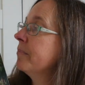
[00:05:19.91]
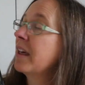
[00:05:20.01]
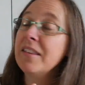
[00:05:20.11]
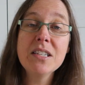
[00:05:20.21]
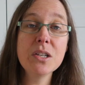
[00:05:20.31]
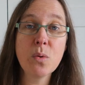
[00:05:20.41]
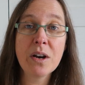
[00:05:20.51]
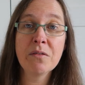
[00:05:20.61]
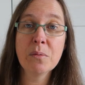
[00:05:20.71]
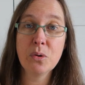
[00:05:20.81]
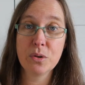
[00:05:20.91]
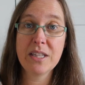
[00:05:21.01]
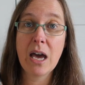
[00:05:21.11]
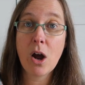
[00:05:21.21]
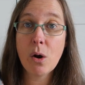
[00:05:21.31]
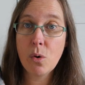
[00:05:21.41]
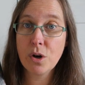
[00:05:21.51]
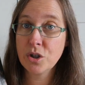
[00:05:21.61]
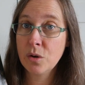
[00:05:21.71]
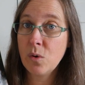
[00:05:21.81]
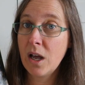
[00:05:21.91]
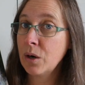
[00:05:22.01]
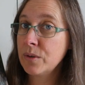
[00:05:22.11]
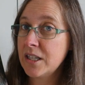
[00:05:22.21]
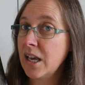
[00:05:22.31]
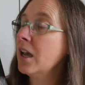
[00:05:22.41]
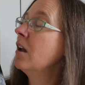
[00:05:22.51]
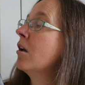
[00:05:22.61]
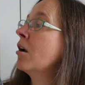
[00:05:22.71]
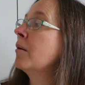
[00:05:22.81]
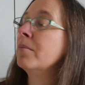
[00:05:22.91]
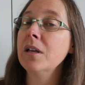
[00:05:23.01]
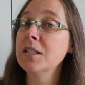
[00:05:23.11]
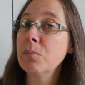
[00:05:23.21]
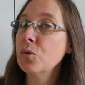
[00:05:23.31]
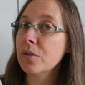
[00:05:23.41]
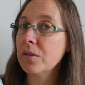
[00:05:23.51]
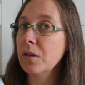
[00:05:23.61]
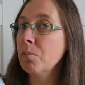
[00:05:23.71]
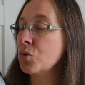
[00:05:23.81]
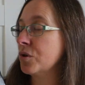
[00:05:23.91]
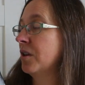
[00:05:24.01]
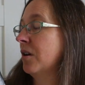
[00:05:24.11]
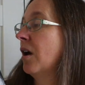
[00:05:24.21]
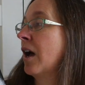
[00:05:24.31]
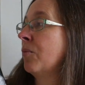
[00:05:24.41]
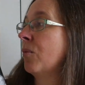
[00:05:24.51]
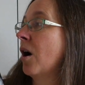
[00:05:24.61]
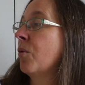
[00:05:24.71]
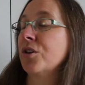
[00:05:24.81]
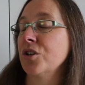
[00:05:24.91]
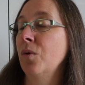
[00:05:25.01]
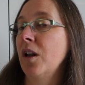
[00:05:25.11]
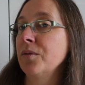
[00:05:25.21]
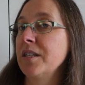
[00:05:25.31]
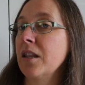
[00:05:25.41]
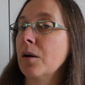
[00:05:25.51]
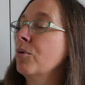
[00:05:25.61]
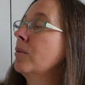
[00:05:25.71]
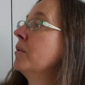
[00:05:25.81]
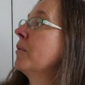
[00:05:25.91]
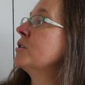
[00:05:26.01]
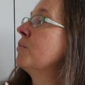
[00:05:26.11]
Now this is one of the books that I worked on while I was there, and it's the book that I worked on while I was there that I'm probably most